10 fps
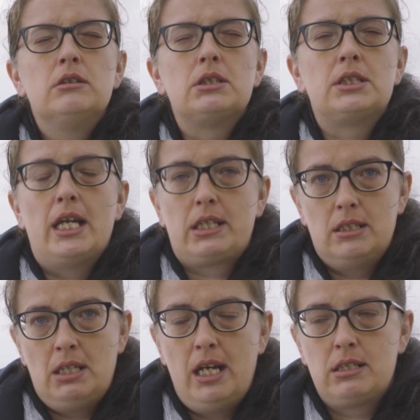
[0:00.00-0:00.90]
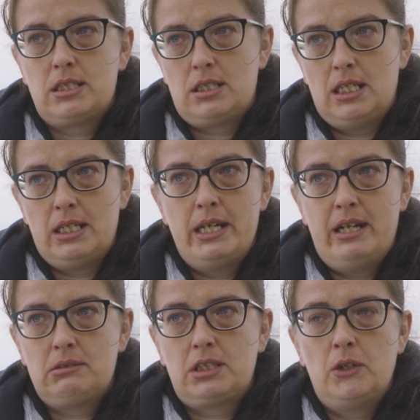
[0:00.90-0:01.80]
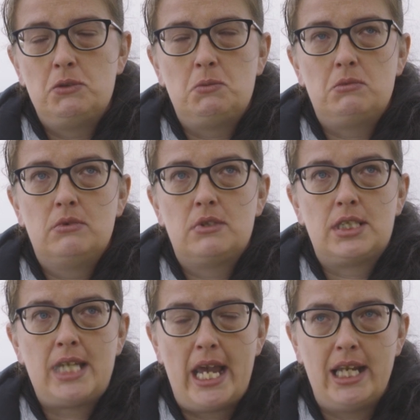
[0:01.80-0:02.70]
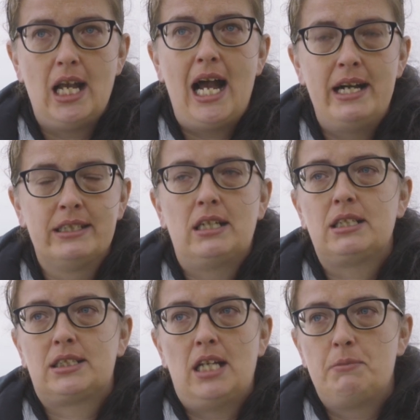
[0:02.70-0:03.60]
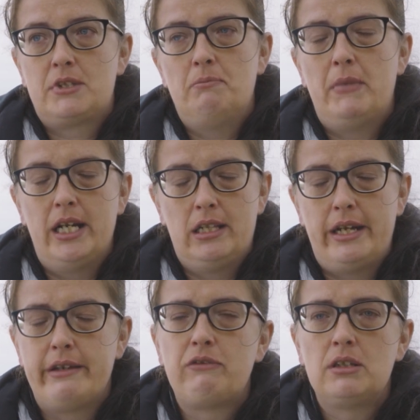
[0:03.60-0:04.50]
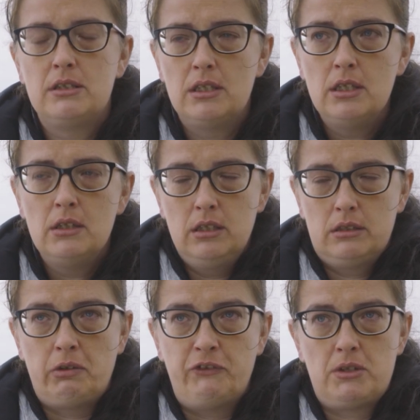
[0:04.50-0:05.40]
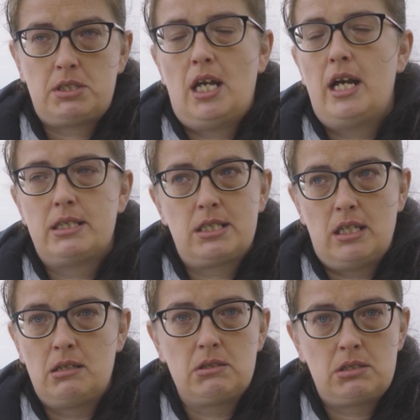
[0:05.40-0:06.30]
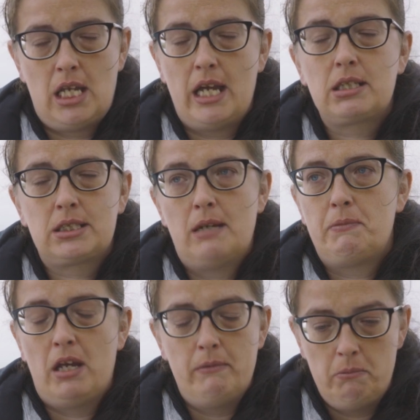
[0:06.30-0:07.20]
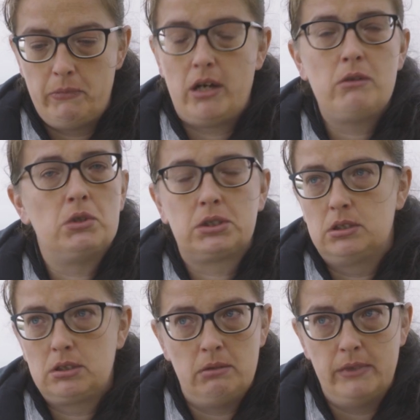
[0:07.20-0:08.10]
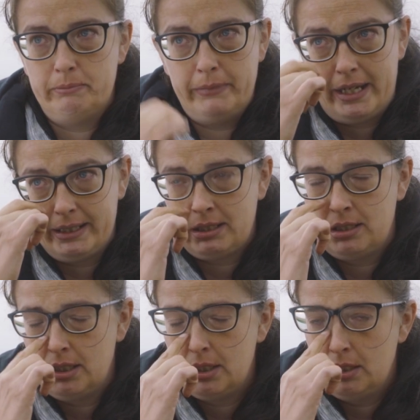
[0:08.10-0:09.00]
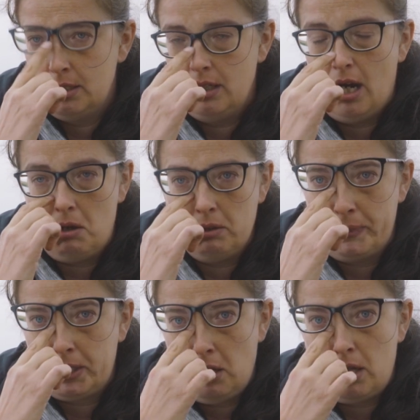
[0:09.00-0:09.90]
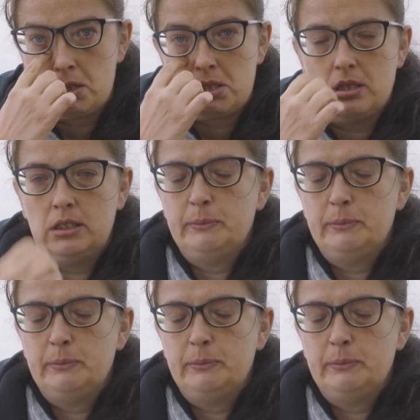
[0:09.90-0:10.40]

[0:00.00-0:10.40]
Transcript: second hardest thing I had to say and accept in my life. The first hardest thing was to accept that my boy wasn't coming back. All because